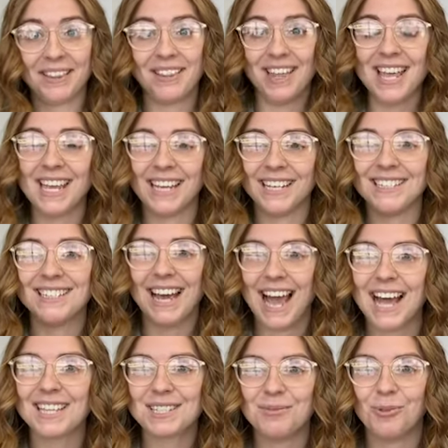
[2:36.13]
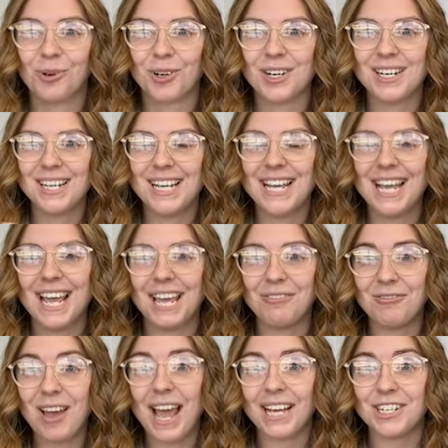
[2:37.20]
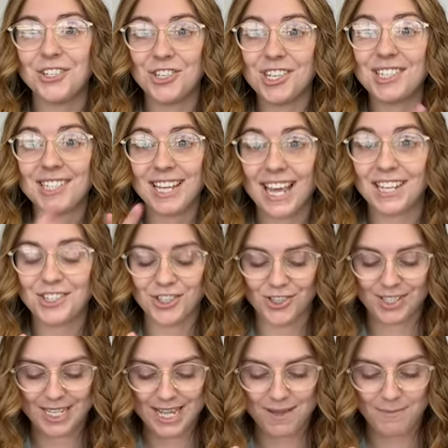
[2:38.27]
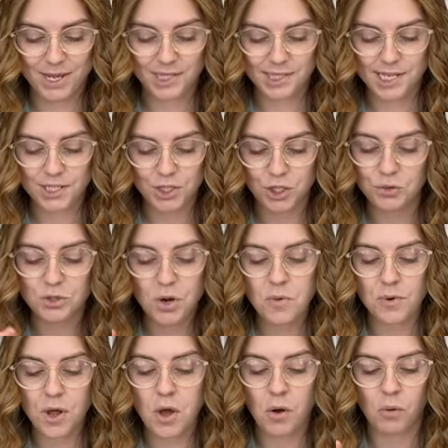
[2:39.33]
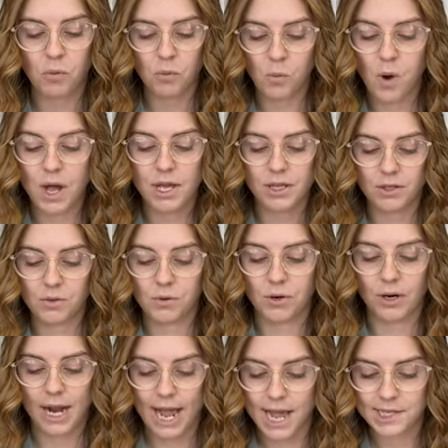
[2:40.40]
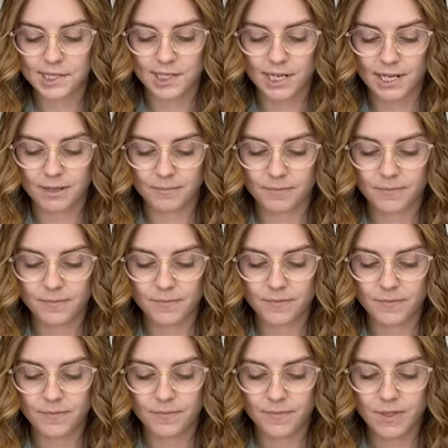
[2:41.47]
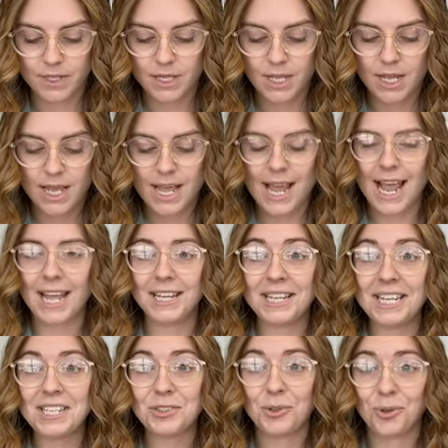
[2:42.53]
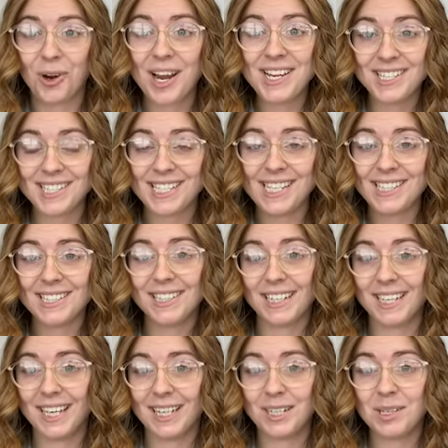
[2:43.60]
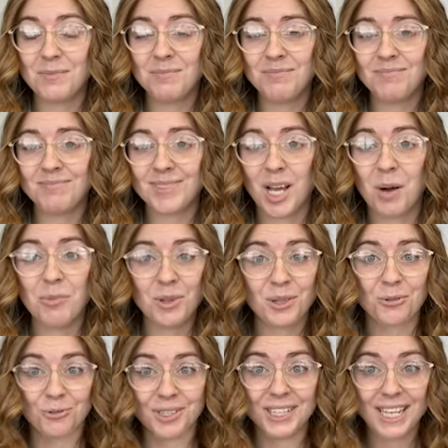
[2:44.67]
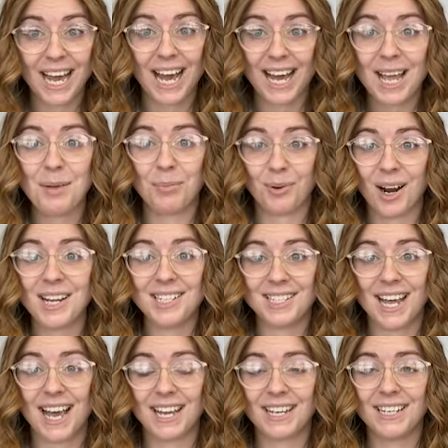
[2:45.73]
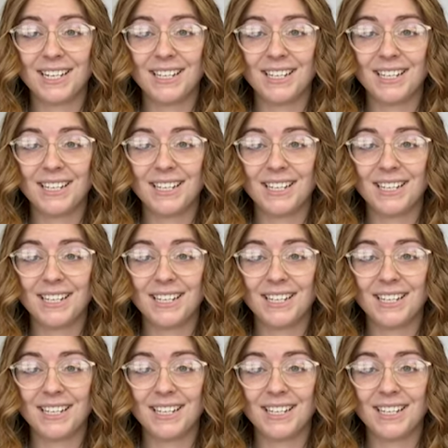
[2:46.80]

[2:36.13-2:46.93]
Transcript: thing to ask for. In fact, Jesus answers them and says, You don't know what you're asking. And these great seats in the kingdom come with a really high price tag.